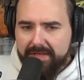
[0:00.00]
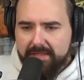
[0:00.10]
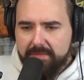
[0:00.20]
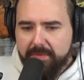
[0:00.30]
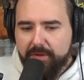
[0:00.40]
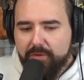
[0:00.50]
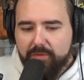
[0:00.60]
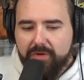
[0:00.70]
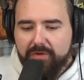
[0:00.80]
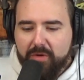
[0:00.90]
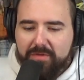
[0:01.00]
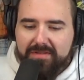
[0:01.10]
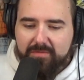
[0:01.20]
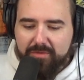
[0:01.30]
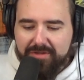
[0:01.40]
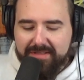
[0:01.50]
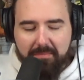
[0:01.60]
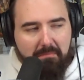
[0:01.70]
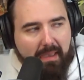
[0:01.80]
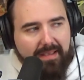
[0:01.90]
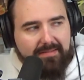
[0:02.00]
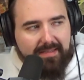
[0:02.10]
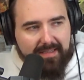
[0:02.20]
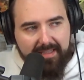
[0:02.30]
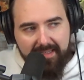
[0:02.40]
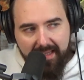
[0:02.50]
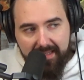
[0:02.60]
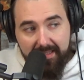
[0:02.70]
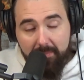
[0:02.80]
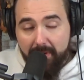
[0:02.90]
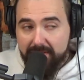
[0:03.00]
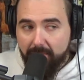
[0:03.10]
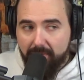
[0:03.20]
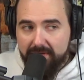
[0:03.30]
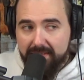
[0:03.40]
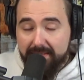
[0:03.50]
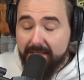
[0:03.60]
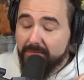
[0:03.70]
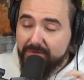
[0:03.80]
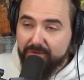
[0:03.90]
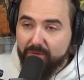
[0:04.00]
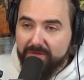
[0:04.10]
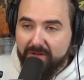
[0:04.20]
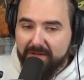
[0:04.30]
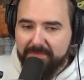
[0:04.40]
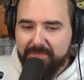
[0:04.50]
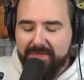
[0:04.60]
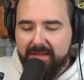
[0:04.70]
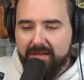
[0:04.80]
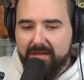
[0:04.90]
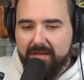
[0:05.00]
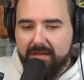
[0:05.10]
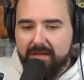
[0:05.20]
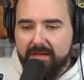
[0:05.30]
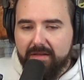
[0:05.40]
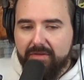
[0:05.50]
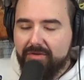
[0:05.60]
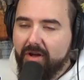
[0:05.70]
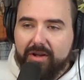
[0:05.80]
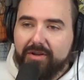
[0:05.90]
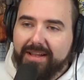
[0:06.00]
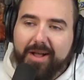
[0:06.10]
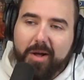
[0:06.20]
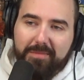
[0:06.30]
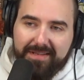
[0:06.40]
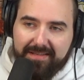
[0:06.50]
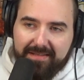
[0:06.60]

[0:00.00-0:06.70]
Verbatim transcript: is, but you know what you notice, which is amazing, and he picks up on this because he comes to shows a lot. They're not good at comedy.